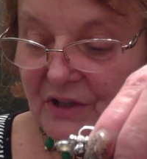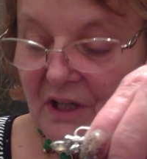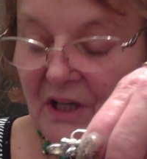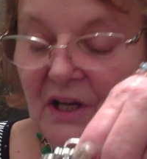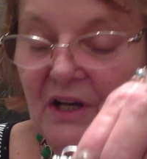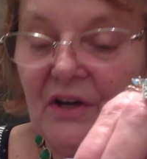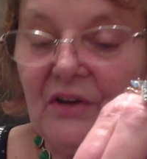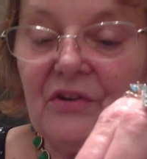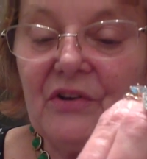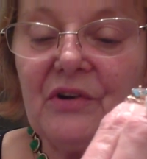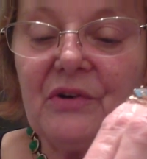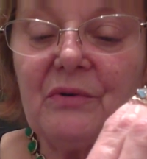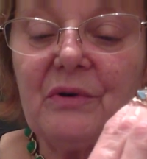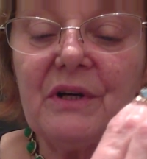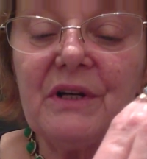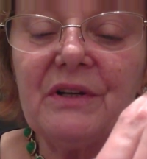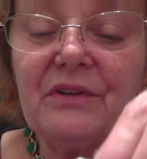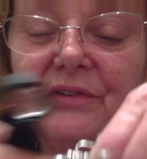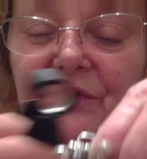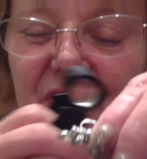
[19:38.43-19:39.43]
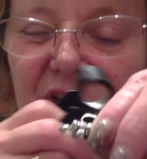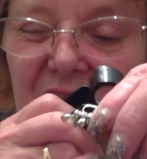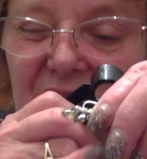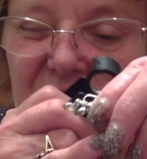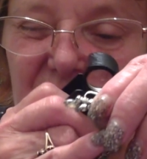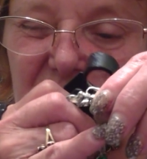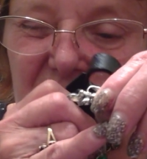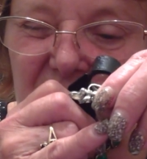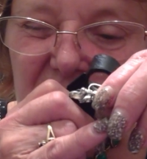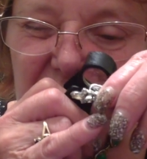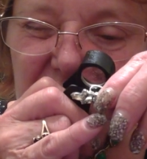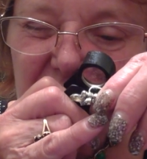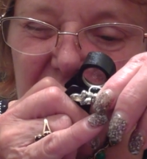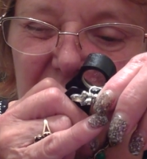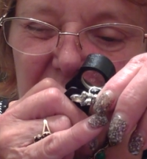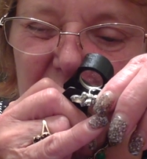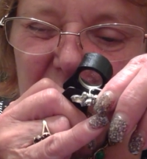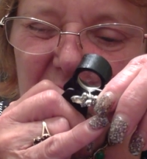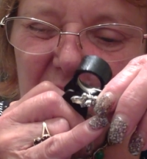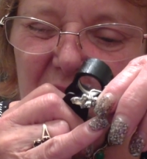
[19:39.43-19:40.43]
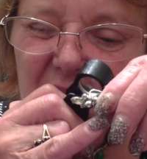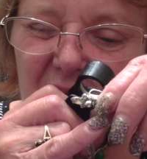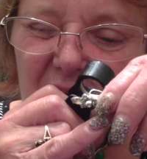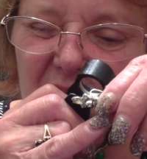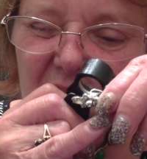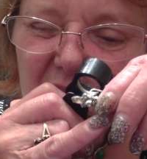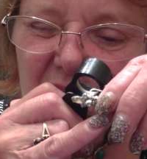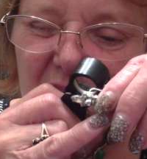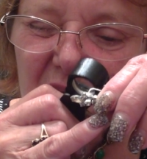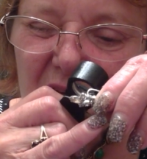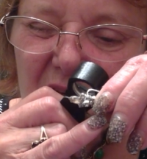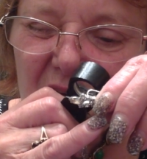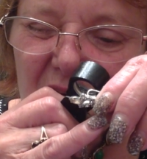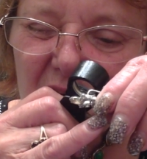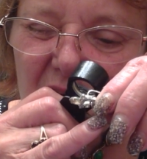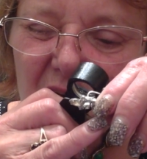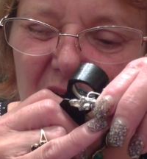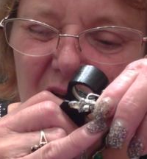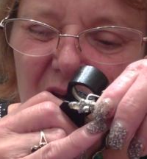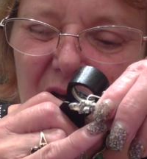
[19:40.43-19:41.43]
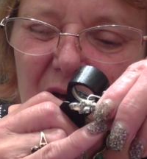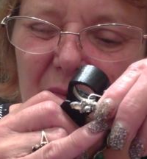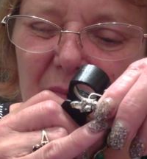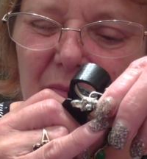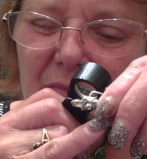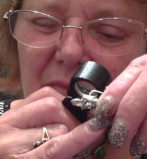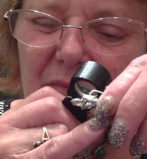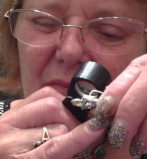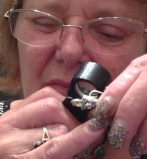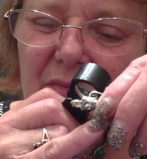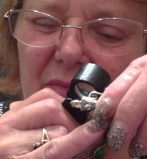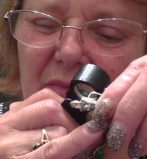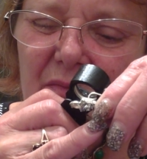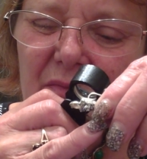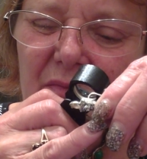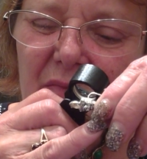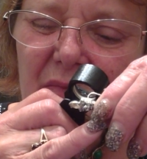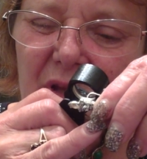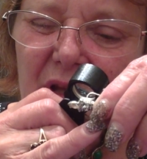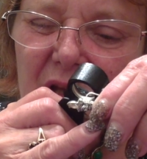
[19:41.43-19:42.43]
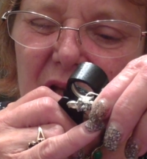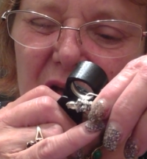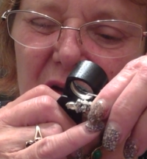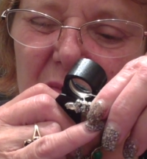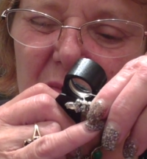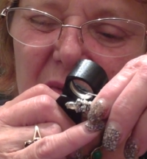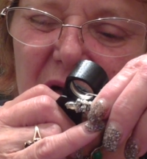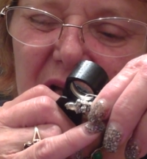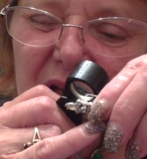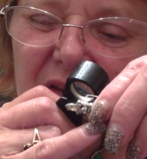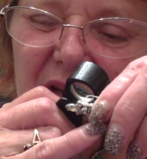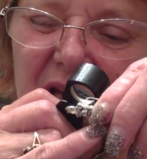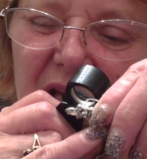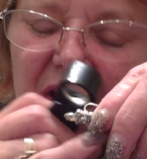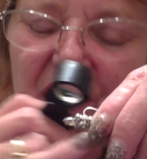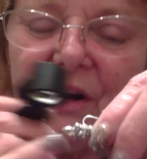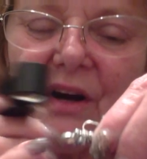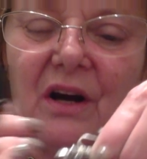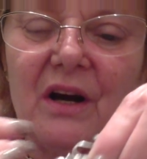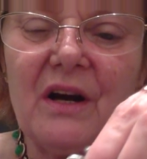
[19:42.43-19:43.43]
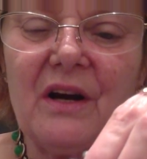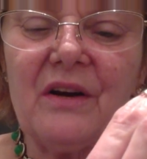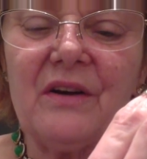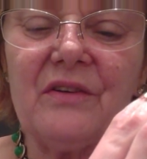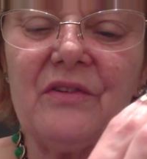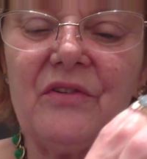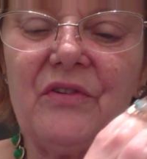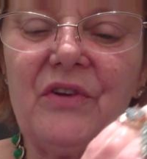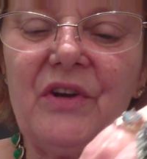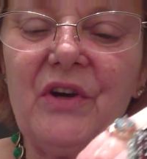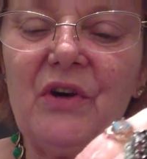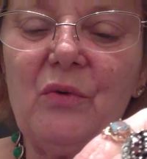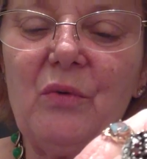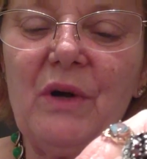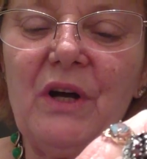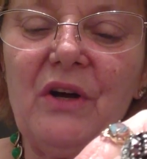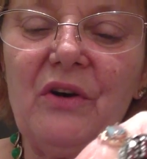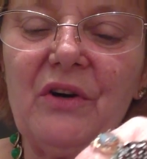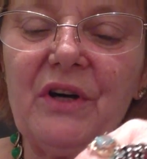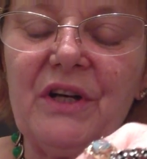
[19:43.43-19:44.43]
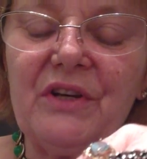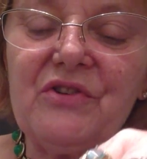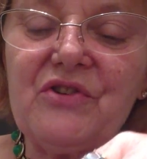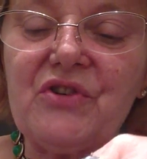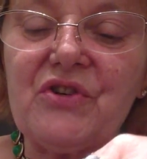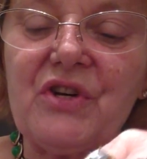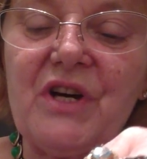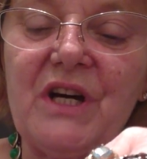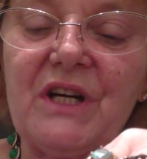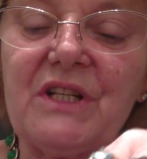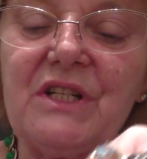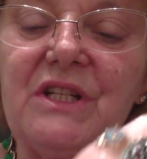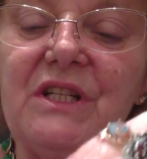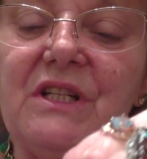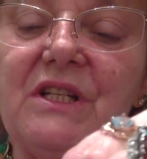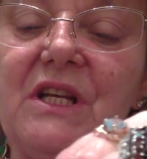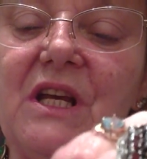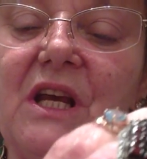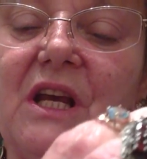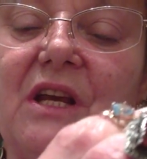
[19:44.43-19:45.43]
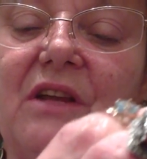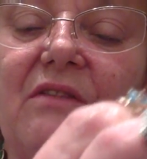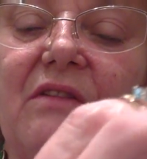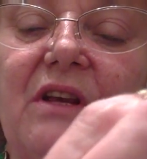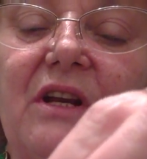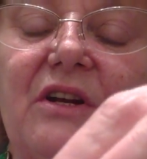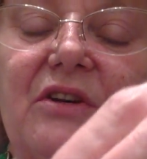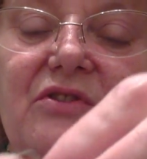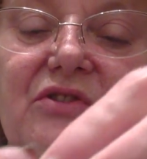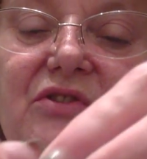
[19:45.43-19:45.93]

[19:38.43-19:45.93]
the other ones that she sent me, um, but they are still well constructed, and they're